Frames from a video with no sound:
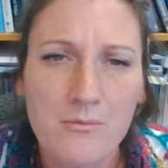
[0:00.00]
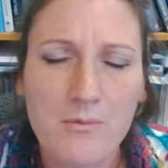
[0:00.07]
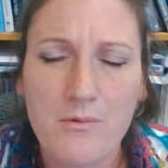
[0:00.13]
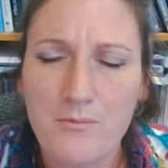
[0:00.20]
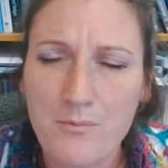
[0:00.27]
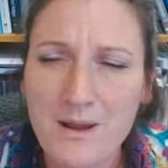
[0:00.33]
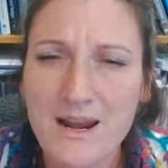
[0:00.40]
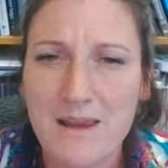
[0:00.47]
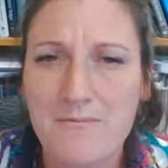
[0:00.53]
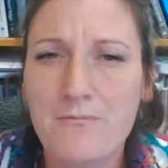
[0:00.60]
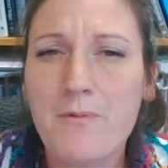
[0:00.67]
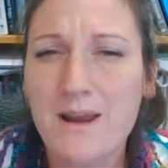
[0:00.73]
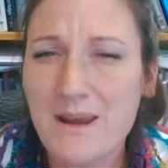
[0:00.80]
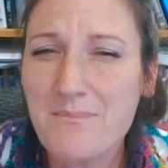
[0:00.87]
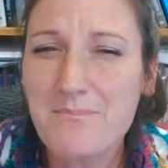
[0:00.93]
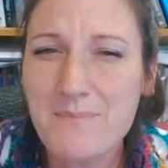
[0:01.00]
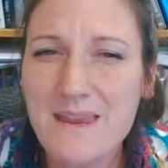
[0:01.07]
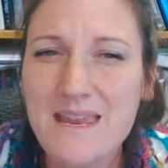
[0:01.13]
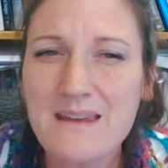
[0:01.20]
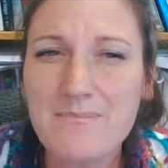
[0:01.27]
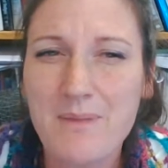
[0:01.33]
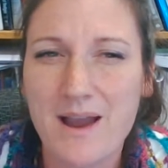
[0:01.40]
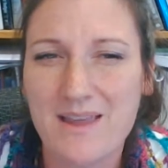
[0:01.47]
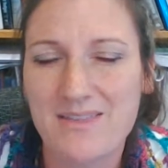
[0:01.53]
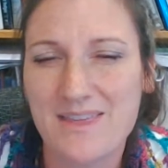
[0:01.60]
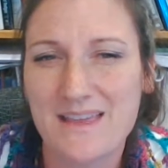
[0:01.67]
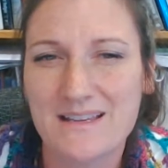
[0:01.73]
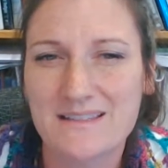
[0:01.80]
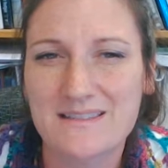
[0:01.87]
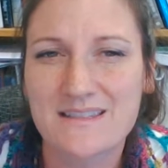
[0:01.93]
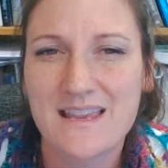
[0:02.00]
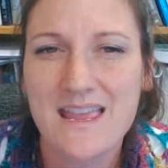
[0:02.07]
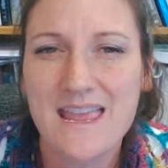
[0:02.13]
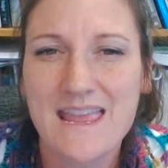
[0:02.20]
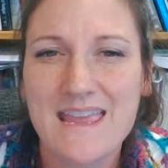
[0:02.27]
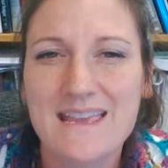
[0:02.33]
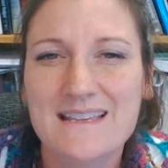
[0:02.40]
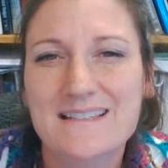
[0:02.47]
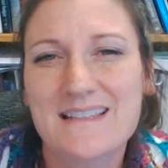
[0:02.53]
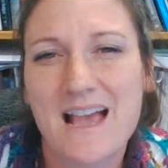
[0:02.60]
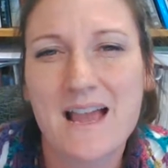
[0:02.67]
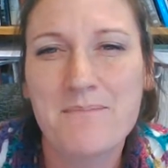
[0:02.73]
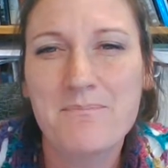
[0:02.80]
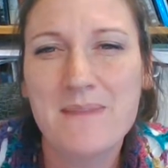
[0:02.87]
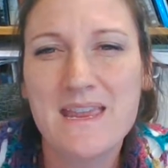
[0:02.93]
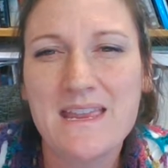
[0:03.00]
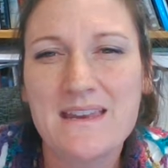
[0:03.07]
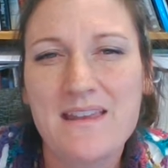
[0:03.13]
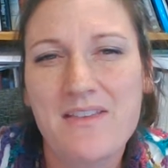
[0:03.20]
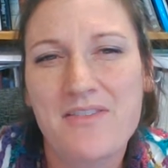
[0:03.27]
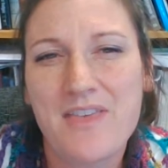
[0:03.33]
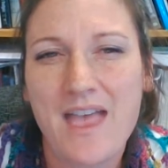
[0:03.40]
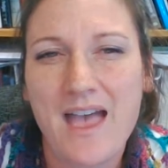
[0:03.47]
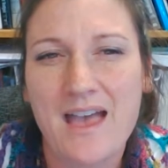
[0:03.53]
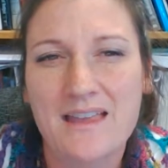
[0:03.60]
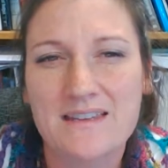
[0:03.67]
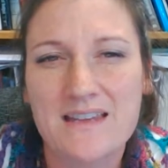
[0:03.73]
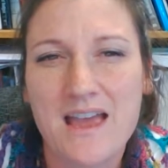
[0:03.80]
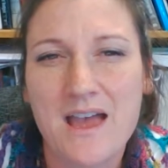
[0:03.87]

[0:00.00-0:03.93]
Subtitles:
What I mean by this is I mean that